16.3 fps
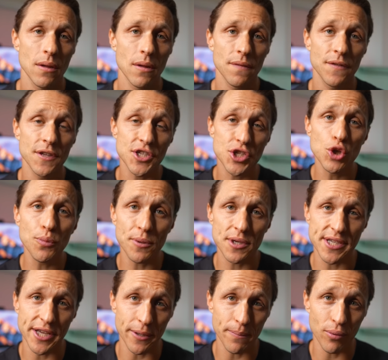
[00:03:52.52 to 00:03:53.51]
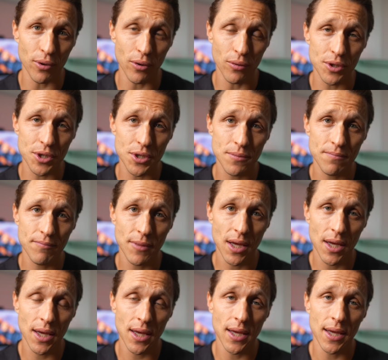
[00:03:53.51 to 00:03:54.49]
The superset approach,
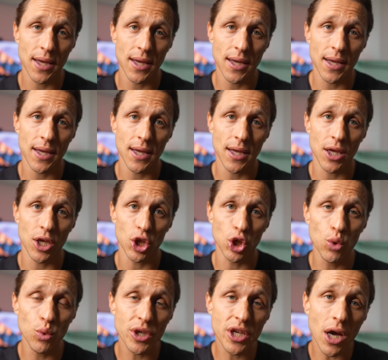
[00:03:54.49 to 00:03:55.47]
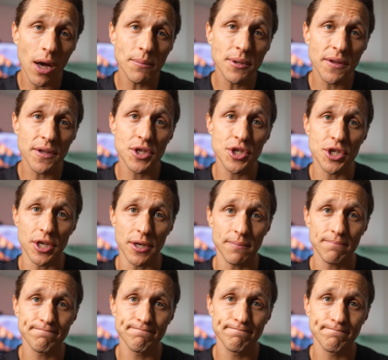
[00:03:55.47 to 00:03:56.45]
you would come to the
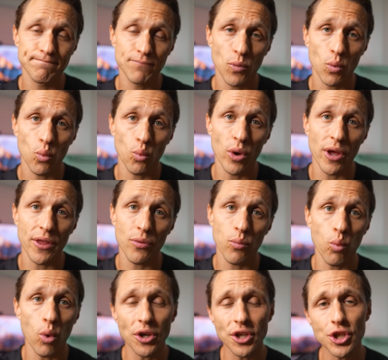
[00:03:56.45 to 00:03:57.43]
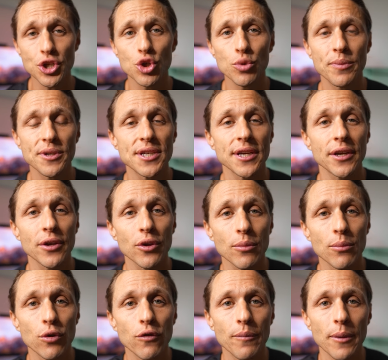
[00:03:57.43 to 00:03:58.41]
gym with 1 to 2 particular
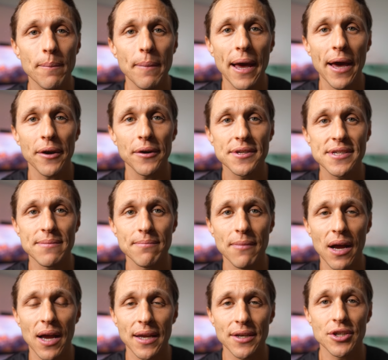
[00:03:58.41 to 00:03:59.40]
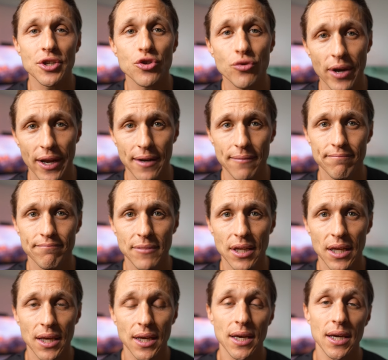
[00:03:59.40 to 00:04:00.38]
movement patterns in mind to train.
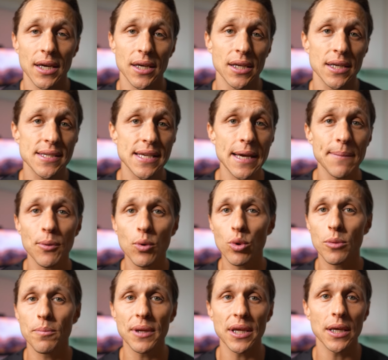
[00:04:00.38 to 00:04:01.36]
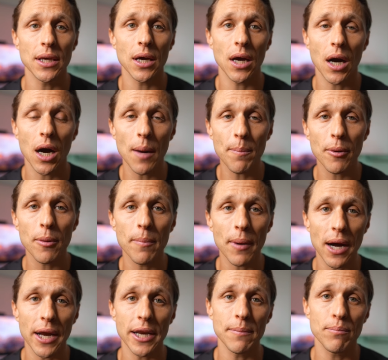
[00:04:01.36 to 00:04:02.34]
An example would be upper
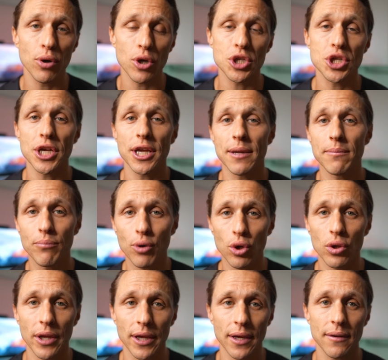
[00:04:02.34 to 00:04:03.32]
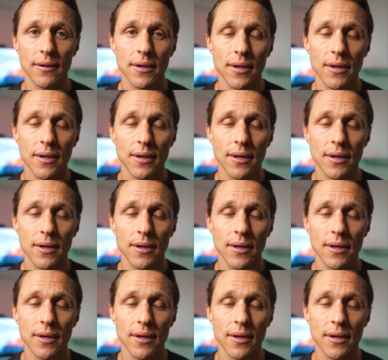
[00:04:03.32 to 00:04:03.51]
body pushing and pulling.